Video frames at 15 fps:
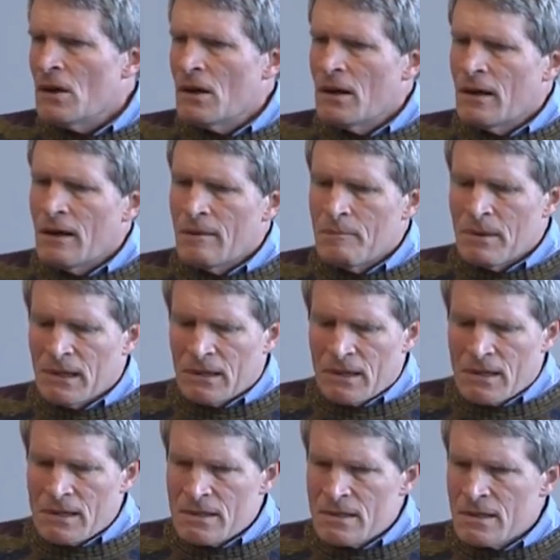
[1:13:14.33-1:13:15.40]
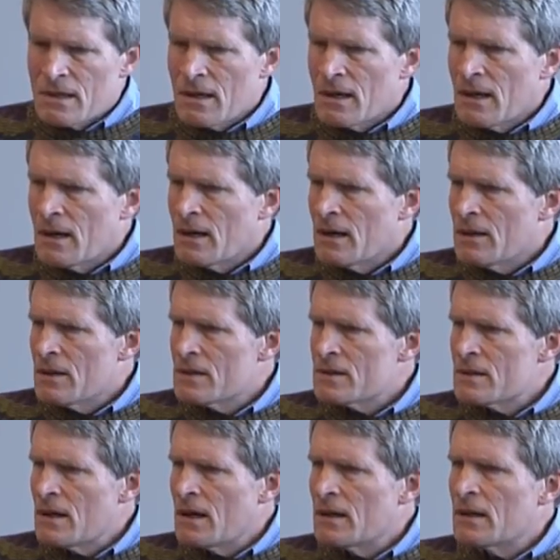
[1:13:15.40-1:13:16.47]
Uh, but this uh, uh,
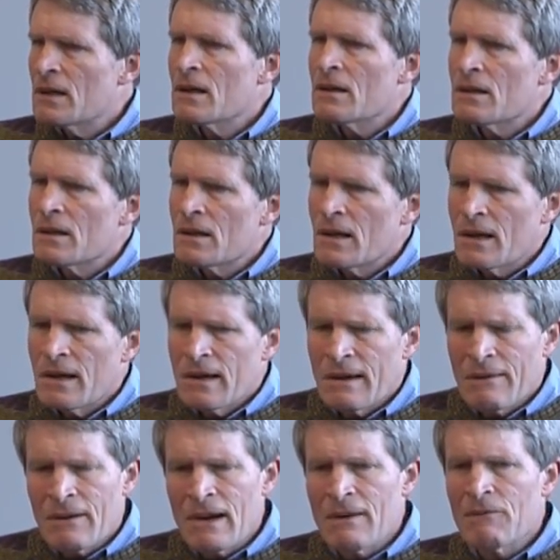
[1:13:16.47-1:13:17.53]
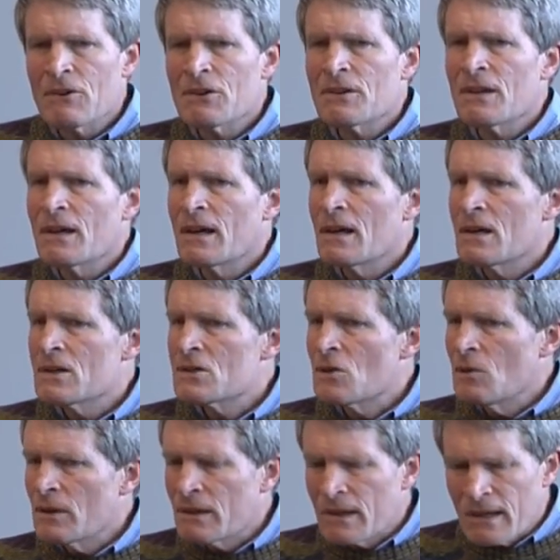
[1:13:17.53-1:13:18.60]
this idea that uh, everything is
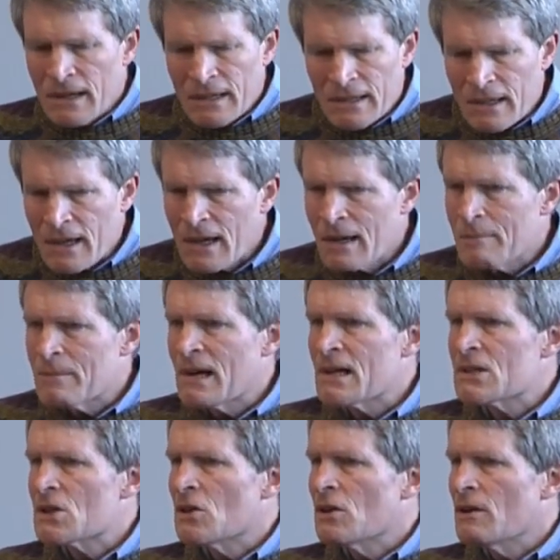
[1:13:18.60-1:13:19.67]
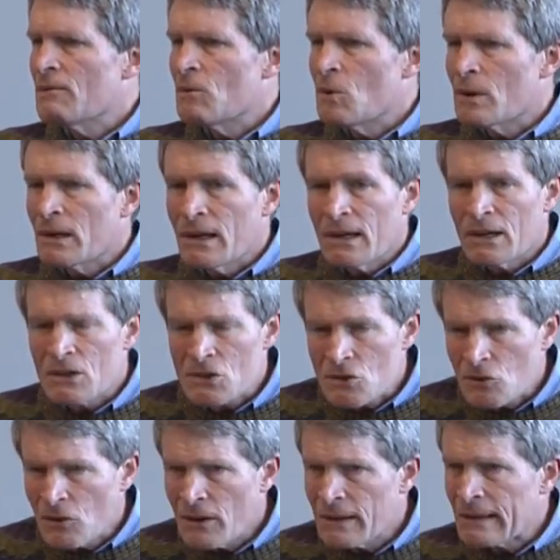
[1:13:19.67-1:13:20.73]
going to heck in a handbasket, and therefore we got to
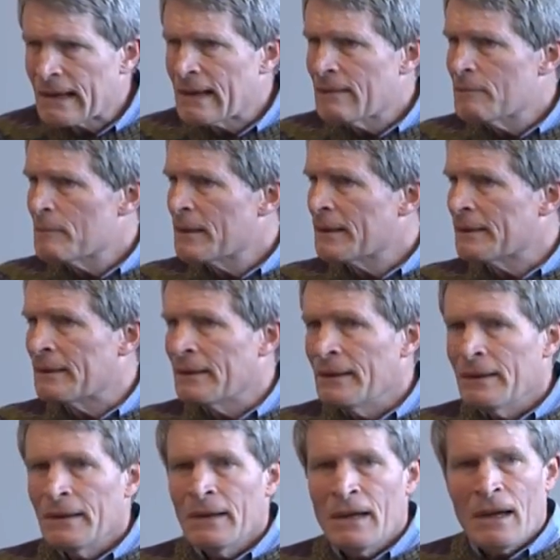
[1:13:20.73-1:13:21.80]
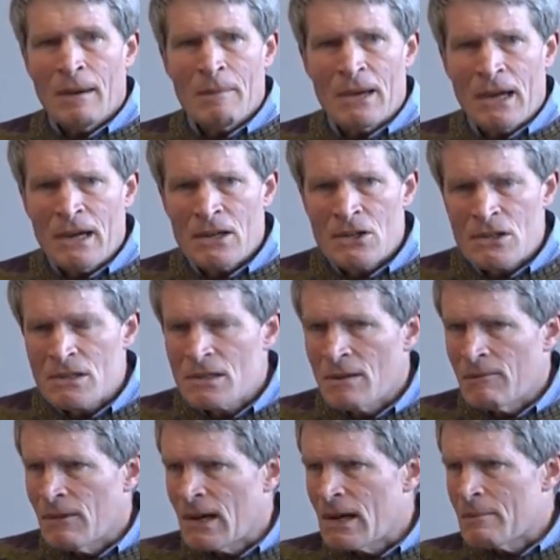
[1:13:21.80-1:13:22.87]
destroy the government. And I mean, I could just see
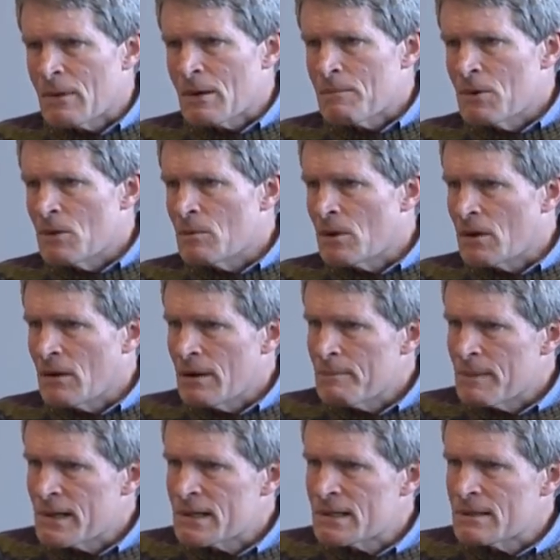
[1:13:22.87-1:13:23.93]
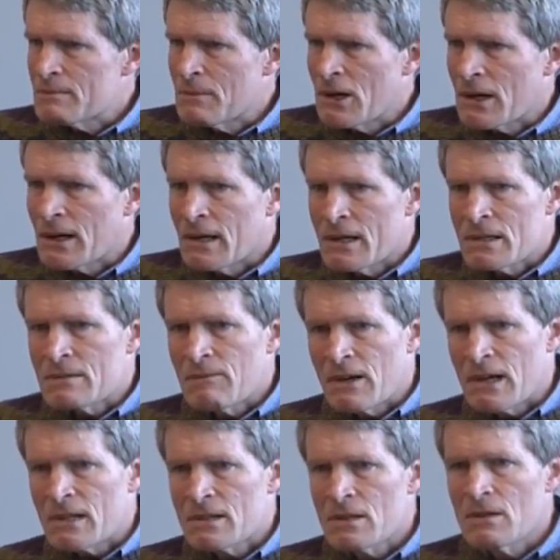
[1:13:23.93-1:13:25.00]
Vladimir Putin with a great big smirk on his
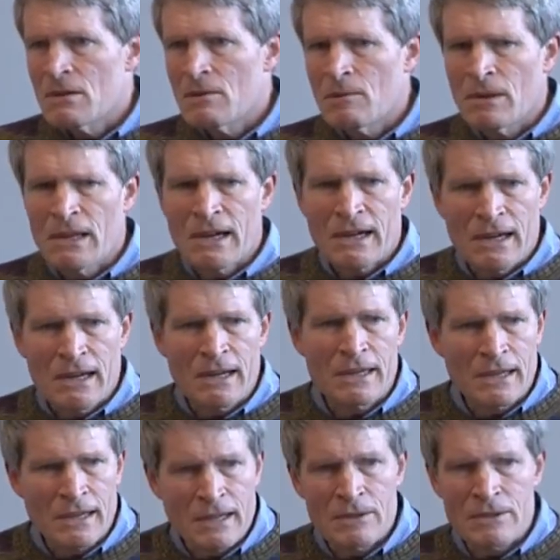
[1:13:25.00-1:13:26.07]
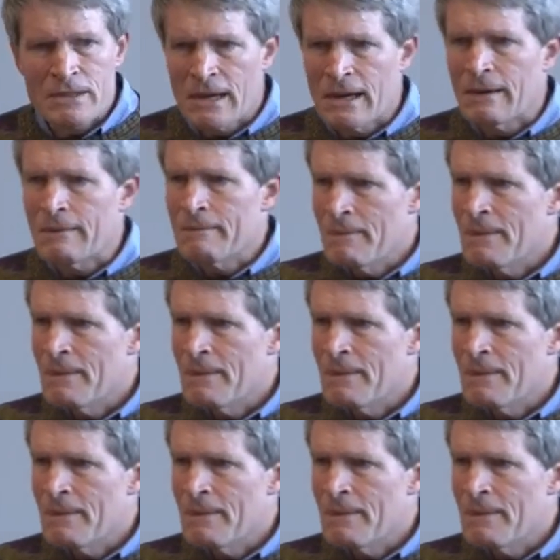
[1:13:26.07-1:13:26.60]
face when that kind of thing goes out.